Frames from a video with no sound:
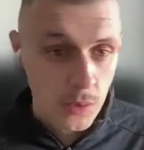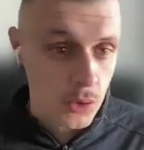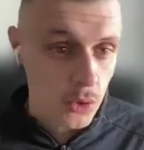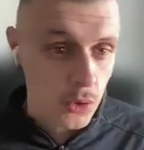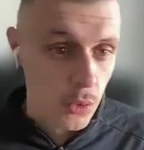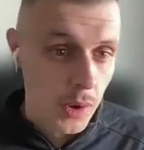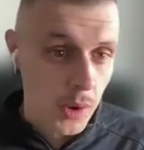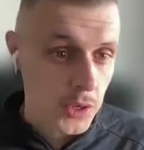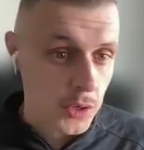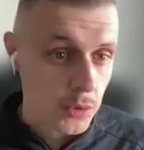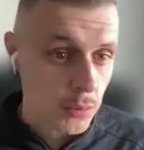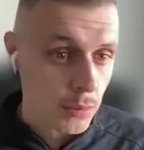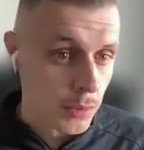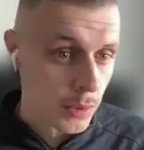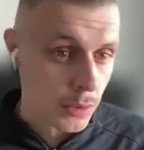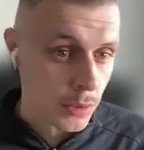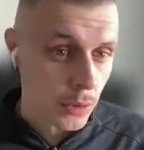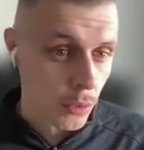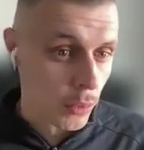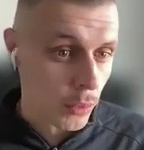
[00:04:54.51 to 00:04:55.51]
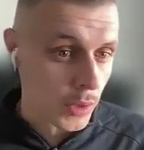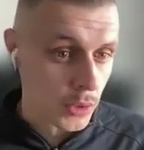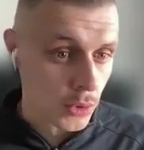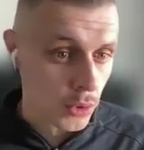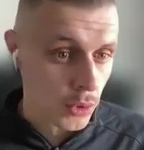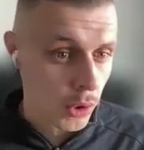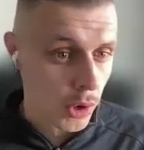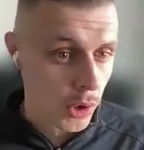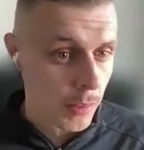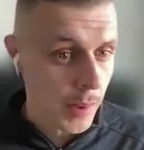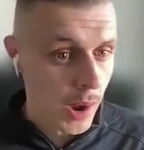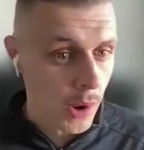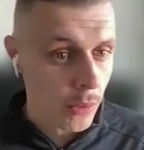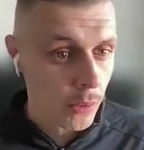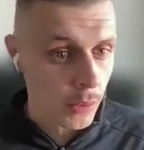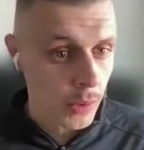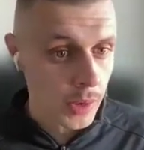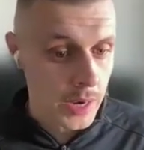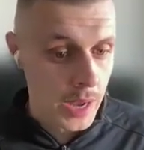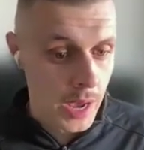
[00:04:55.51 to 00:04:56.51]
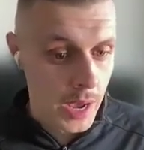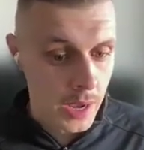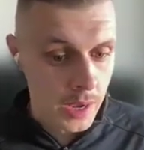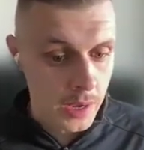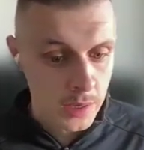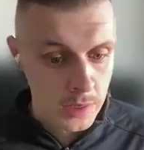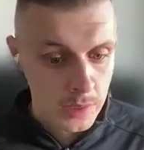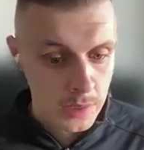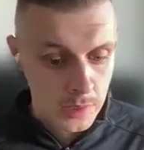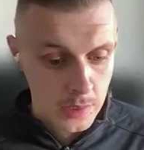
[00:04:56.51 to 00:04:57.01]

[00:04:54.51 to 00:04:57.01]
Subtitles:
It's always something that we talk about in our